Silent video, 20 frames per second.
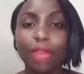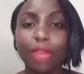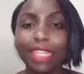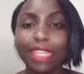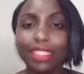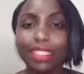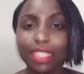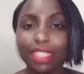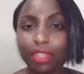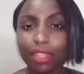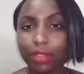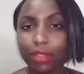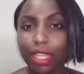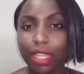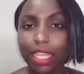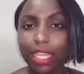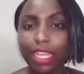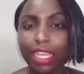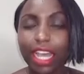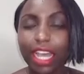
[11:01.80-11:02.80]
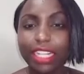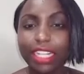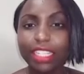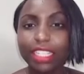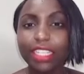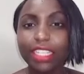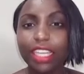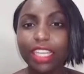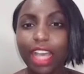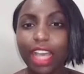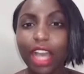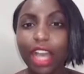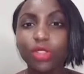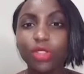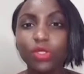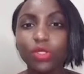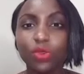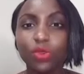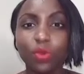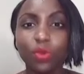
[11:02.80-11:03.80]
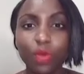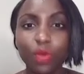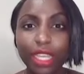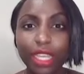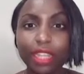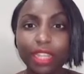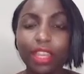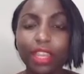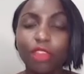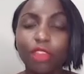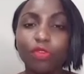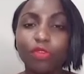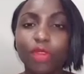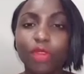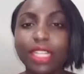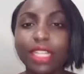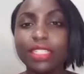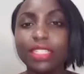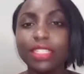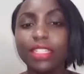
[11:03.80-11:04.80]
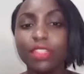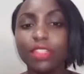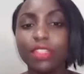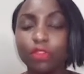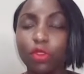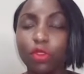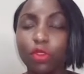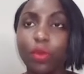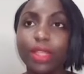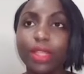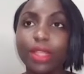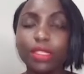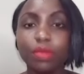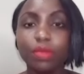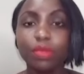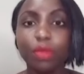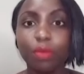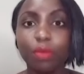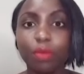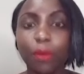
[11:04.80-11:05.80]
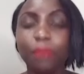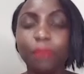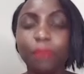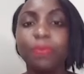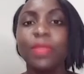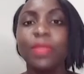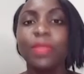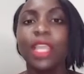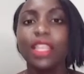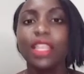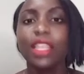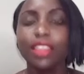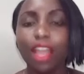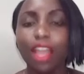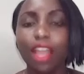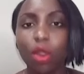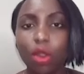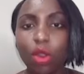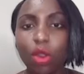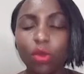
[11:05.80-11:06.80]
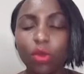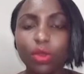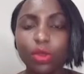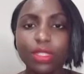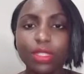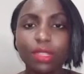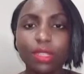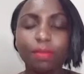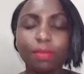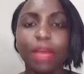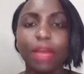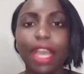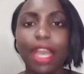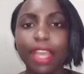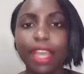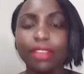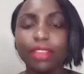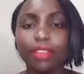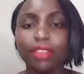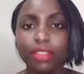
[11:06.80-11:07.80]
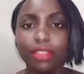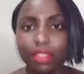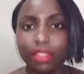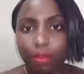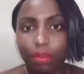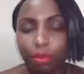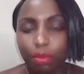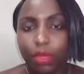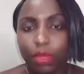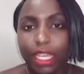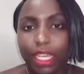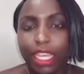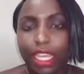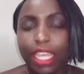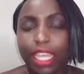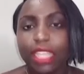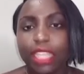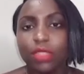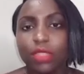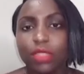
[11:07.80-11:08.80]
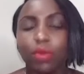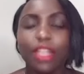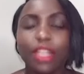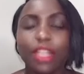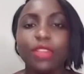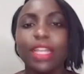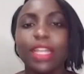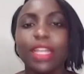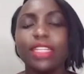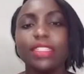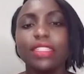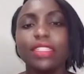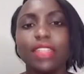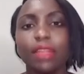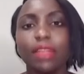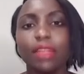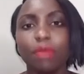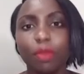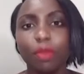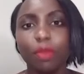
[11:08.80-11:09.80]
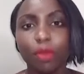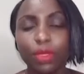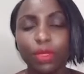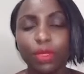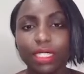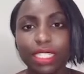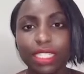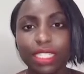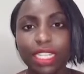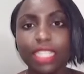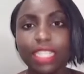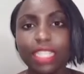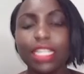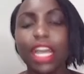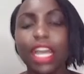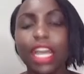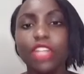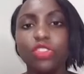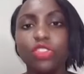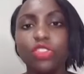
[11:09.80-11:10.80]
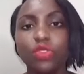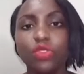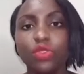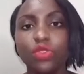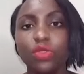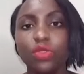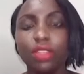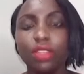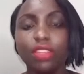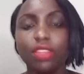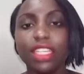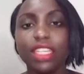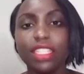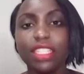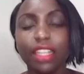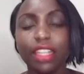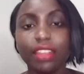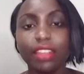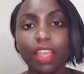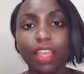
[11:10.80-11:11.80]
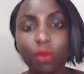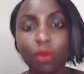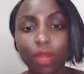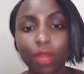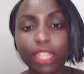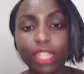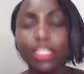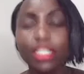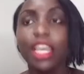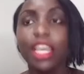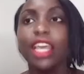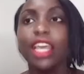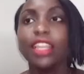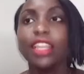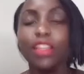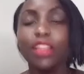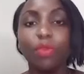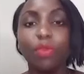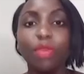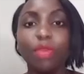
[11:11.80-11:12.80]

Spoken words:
Dale Carnegie, How to Win Friends and Influence People. The whole concept behind the book is when you understand people's needs and you do the things that they want, they'll be